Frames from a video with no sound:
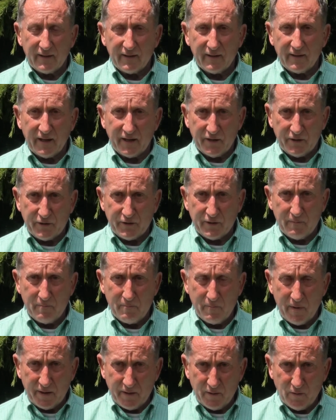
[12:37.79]
nara te
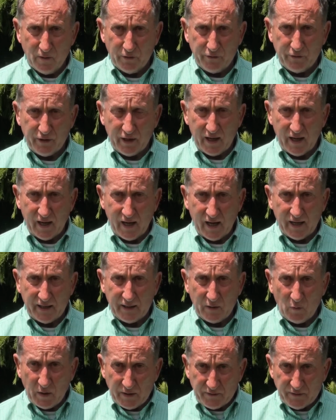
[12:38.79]
maru o te
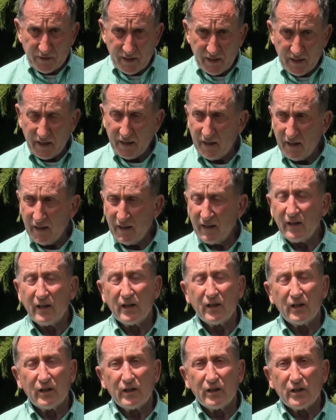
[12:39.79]
hāhi weteriana
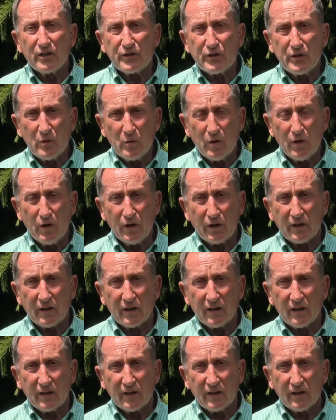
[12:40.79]
to work
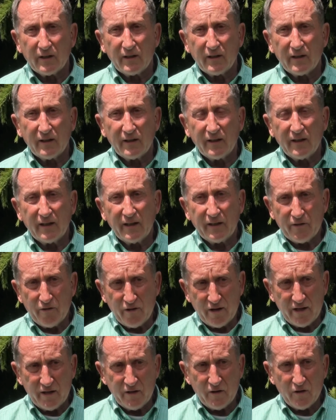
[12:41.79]
at
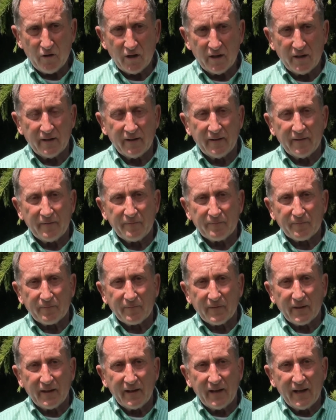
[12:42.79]
Rehua.
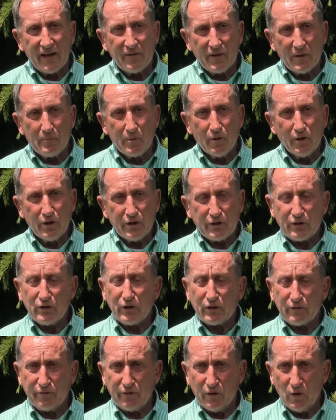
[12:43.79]
And the boys
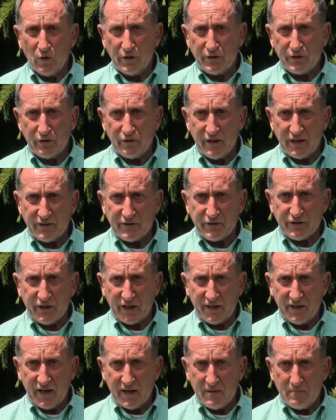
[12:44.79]
look forward to that
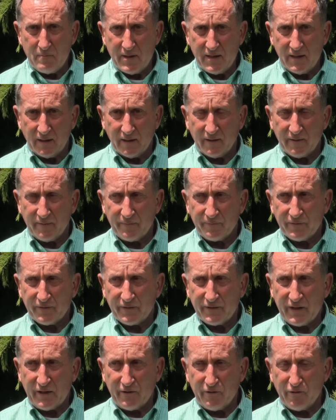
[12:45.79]
Sunday meal,
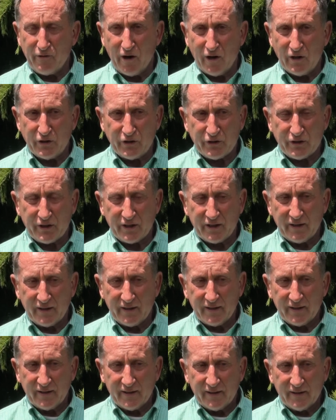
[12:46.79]
that roast,
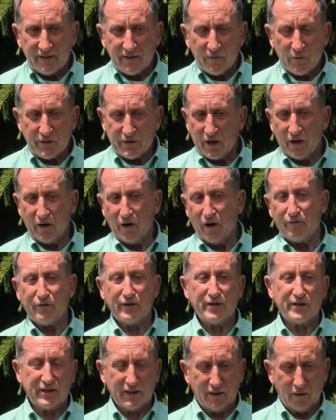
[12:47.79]
which I
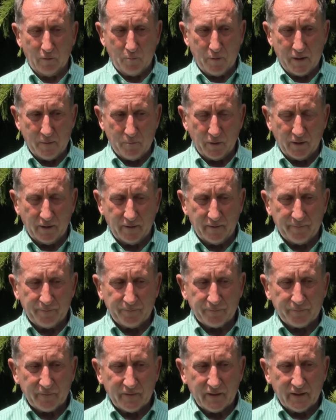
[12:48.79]
often tell people,
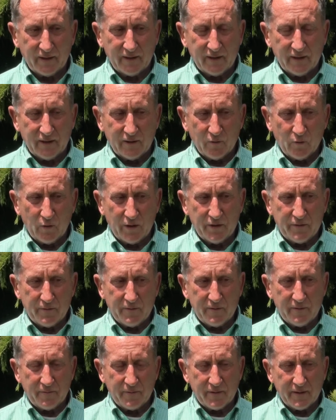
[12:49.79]
with
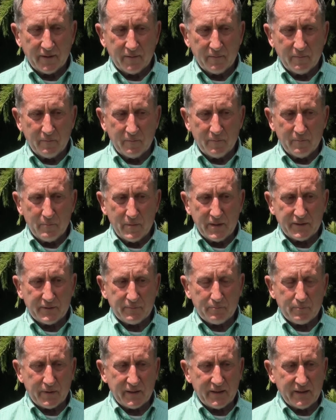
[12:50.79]
mint
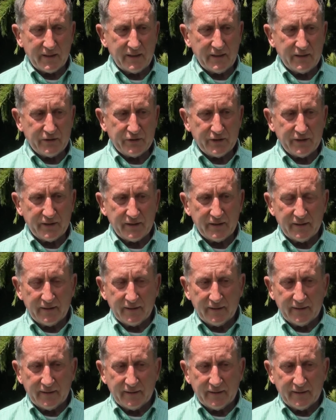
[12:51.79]
peas and